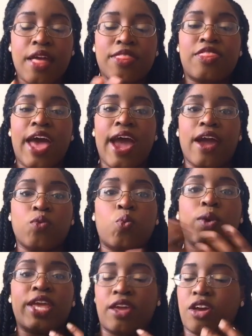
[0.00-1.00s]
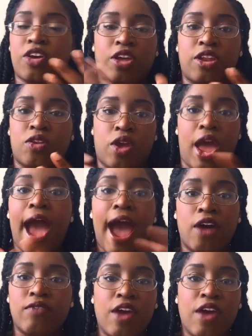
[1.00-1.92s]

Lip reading: that we could have.